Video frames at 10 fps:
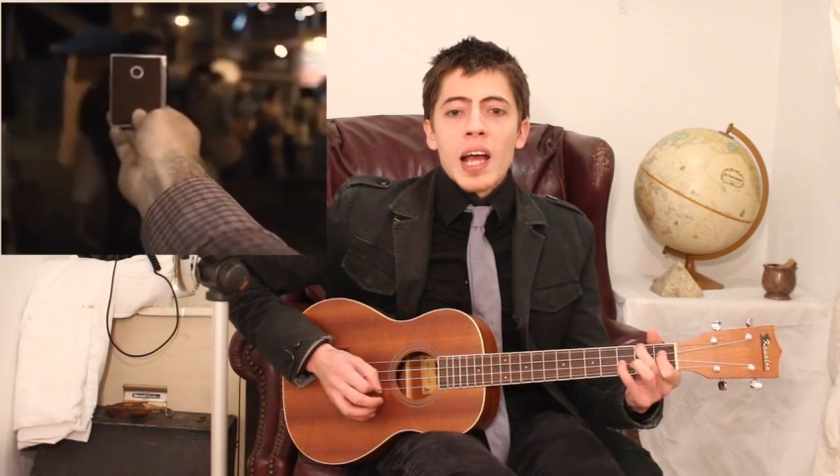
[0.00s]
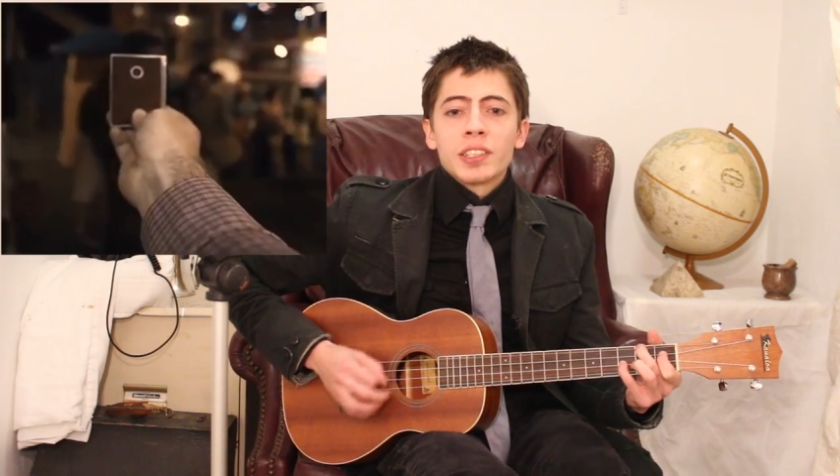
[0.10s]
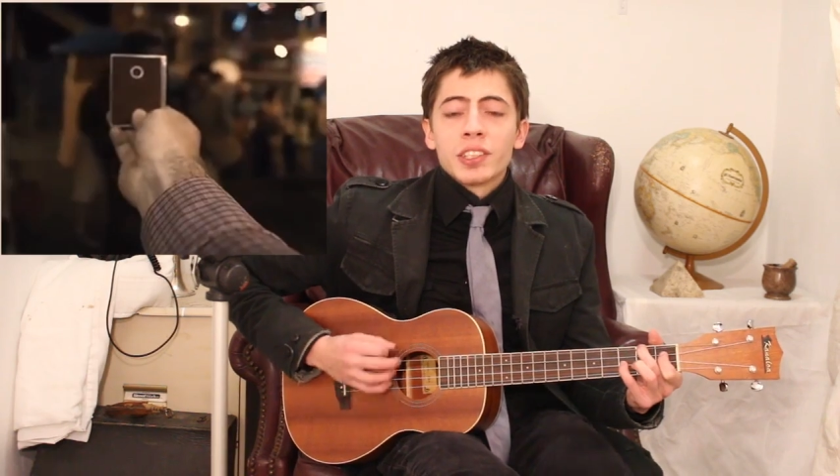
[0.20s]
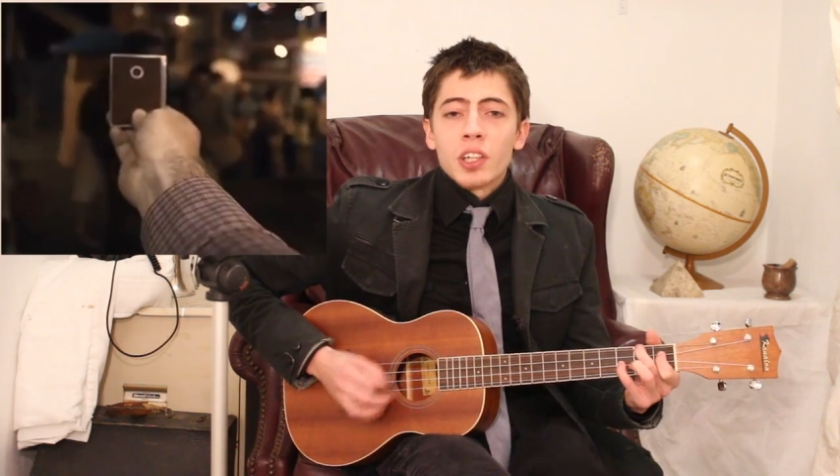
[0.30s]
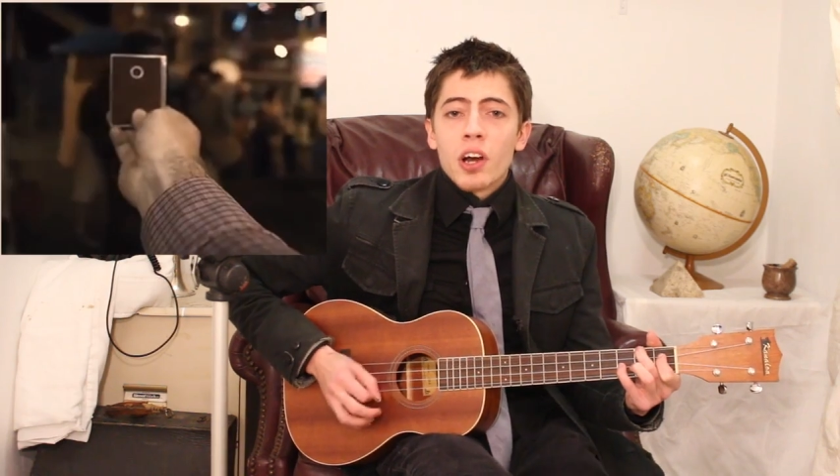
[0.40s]

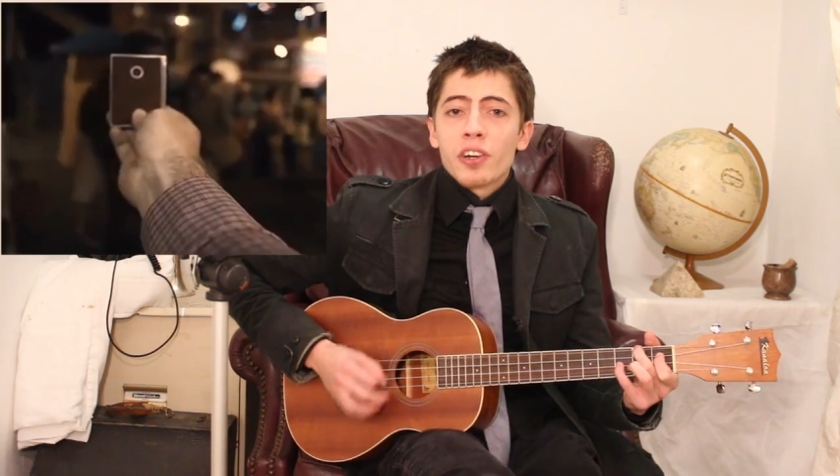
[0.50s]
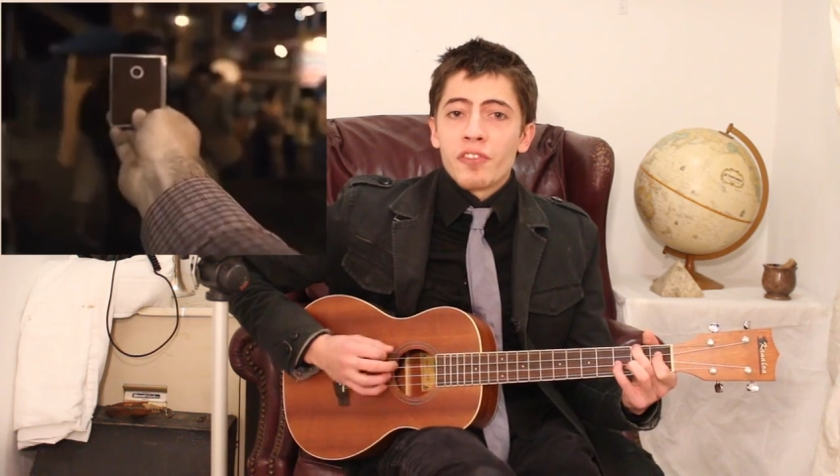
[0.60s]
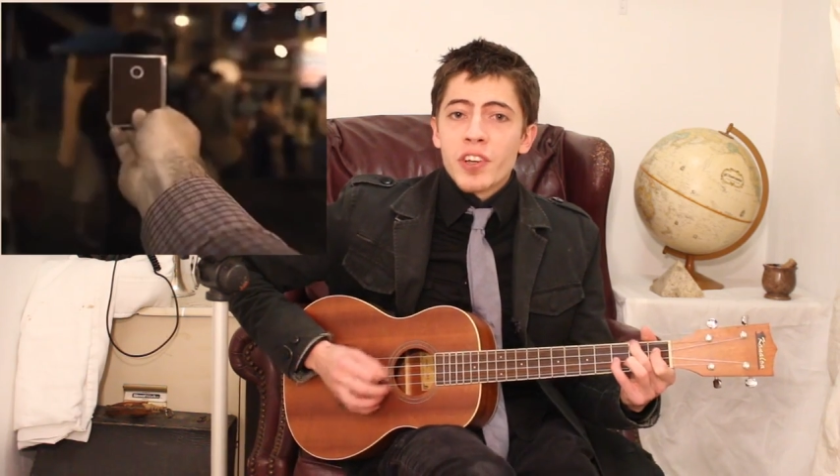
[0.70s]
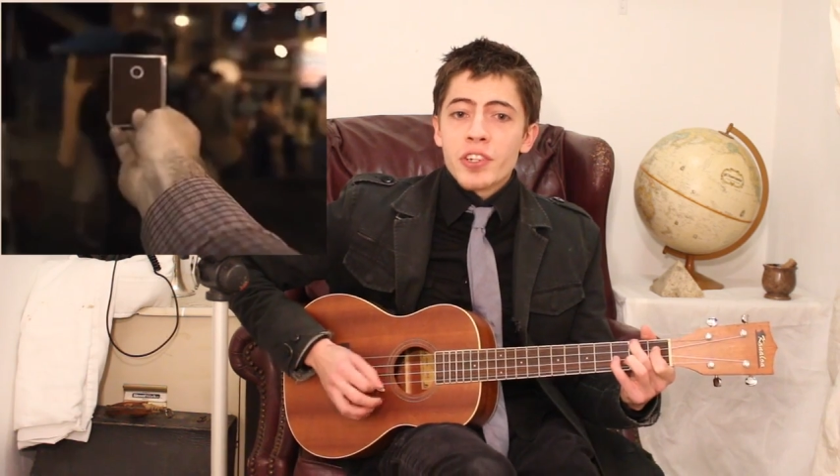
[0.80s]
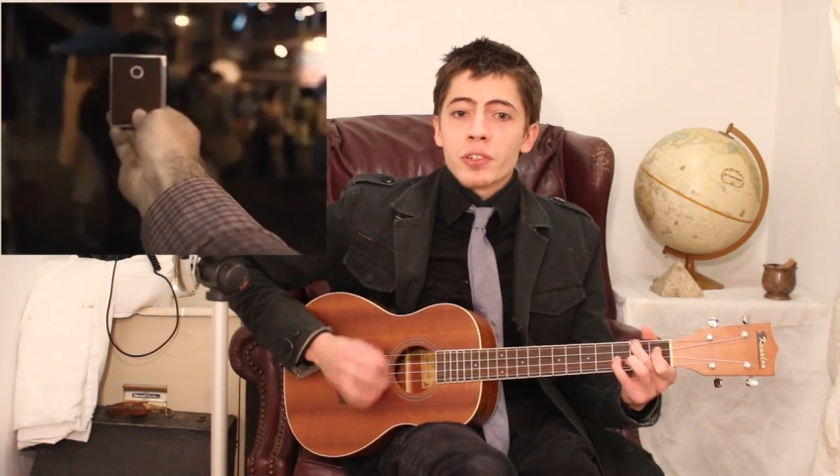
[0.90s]
has an
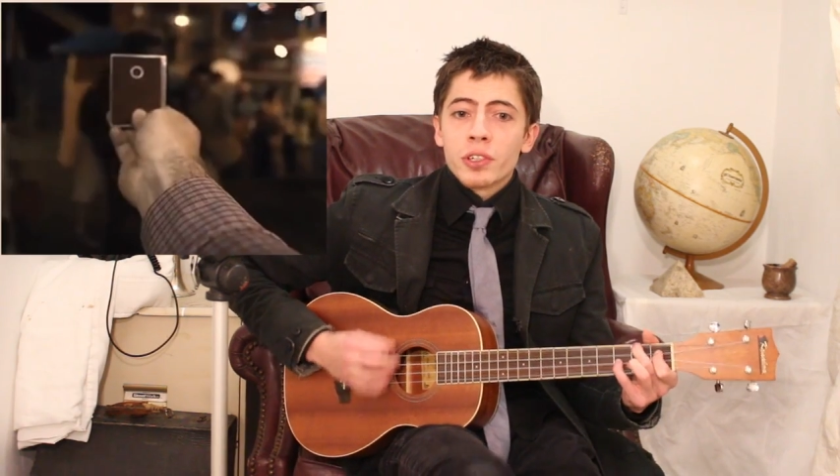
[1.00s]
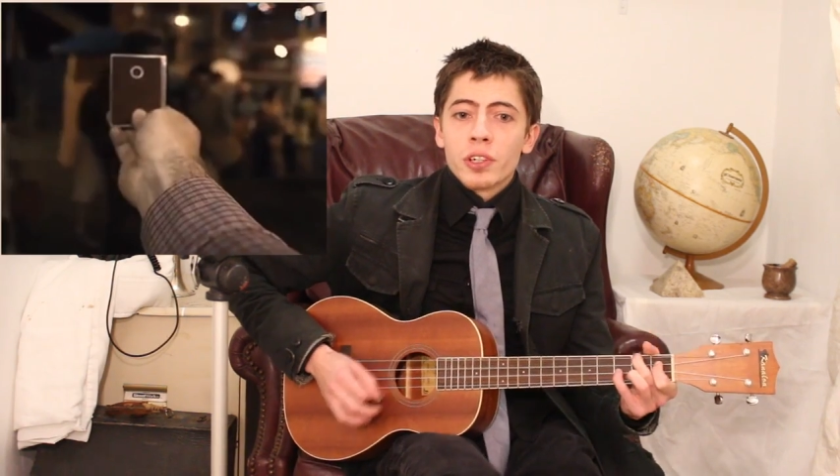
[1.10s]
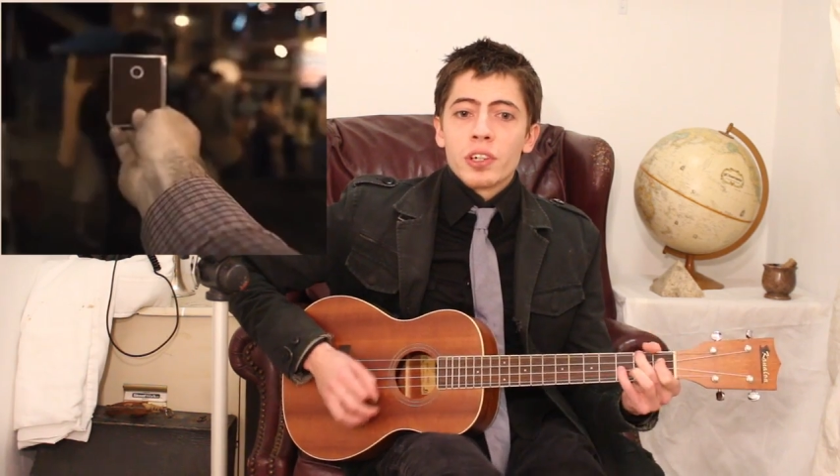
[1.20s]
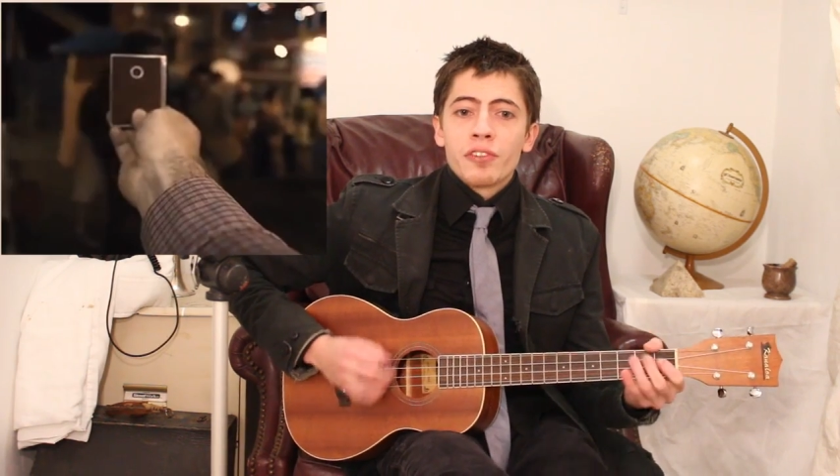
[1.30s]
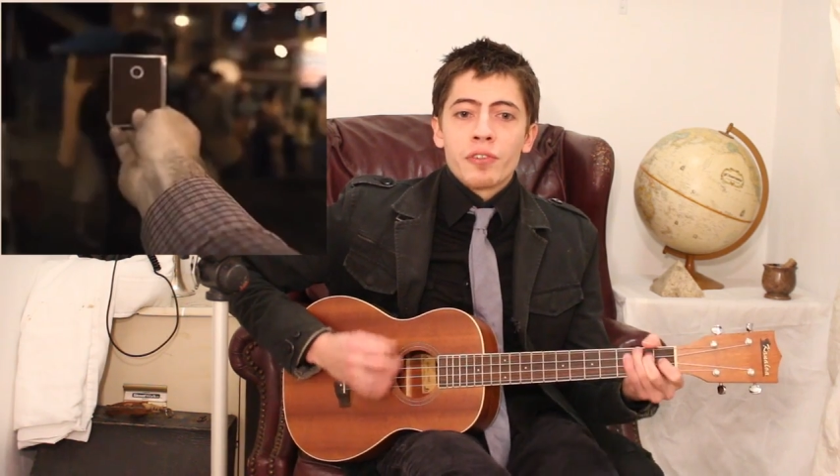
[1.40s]
artificial
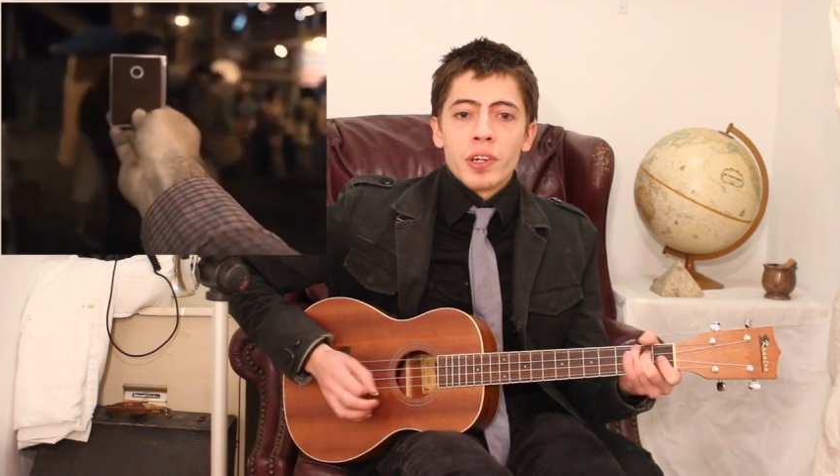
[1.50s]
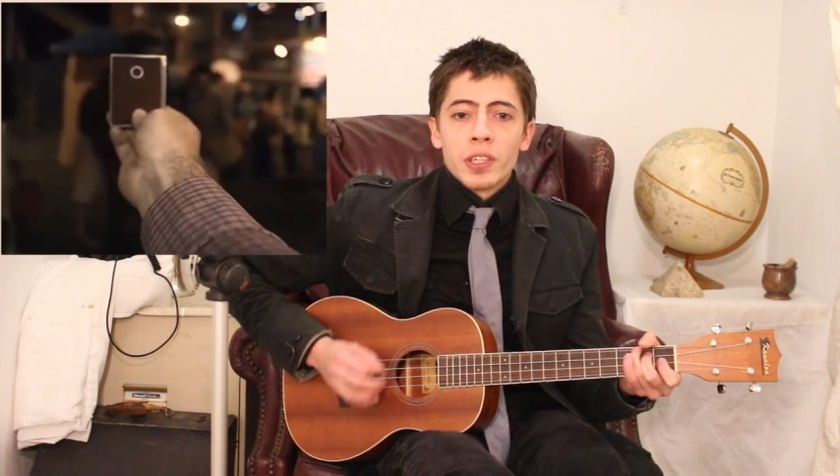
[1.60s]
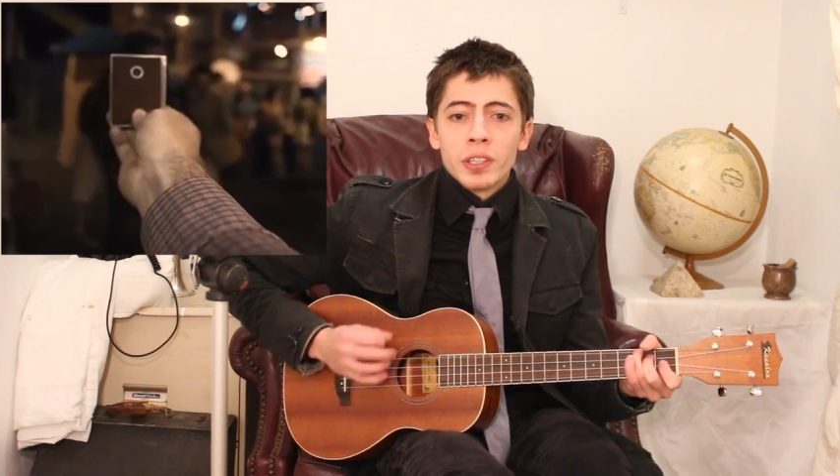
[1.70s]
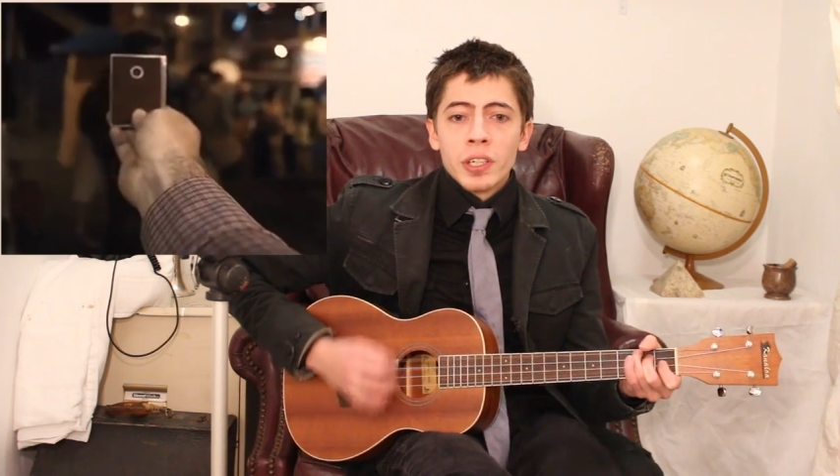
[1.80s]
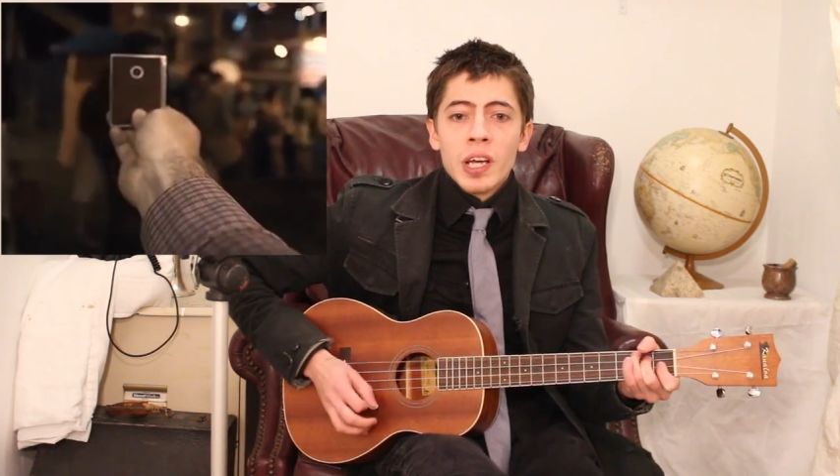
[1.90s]

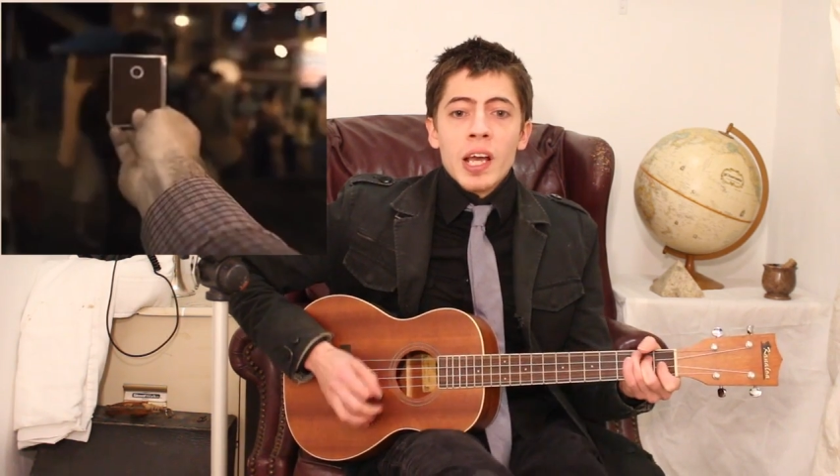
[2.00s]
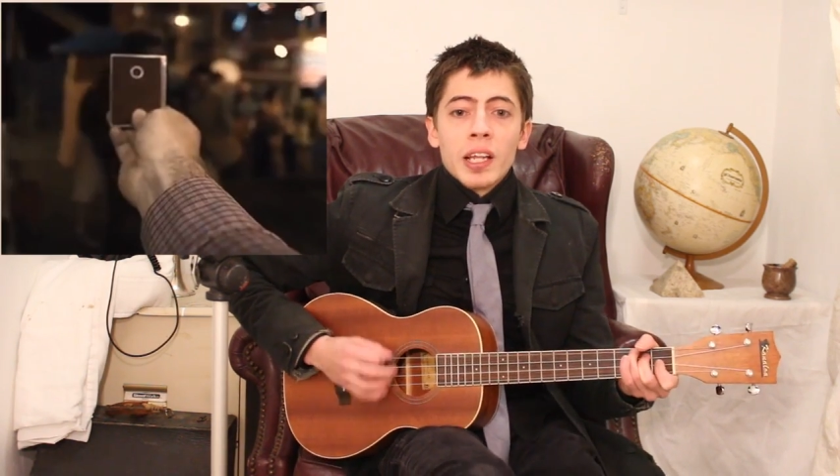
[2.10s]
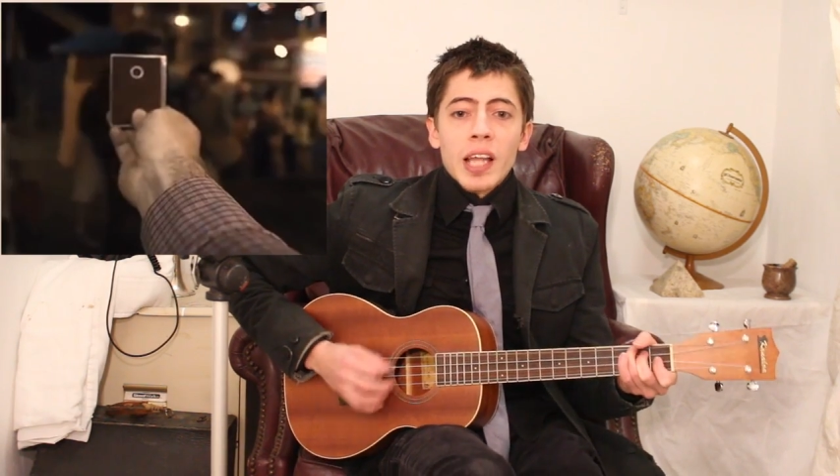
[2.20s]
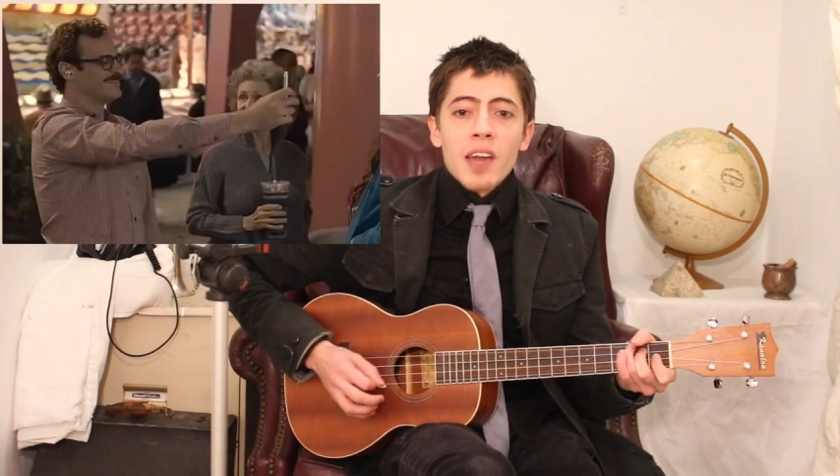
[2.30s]
girlfriend.